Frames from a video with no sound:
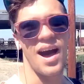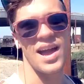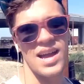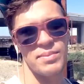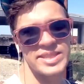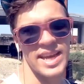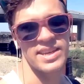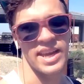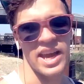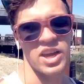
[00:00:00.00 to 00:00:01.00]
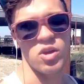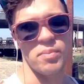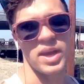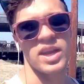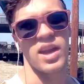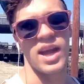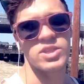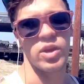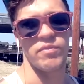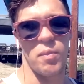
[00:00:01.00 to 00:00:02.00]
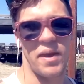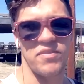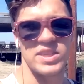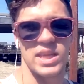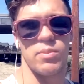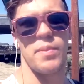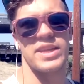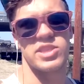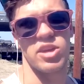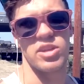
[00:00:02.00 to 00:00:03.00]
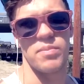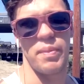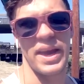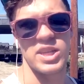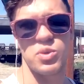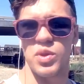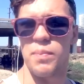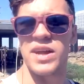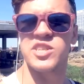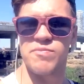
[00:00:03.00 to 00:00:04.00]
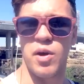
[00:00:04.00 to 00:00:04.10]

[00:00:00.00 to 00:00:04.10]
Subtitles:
Hi, I'm in San Diego. I'm eating an ice cream for breakfast and I'm about to go to the beach with a bunch of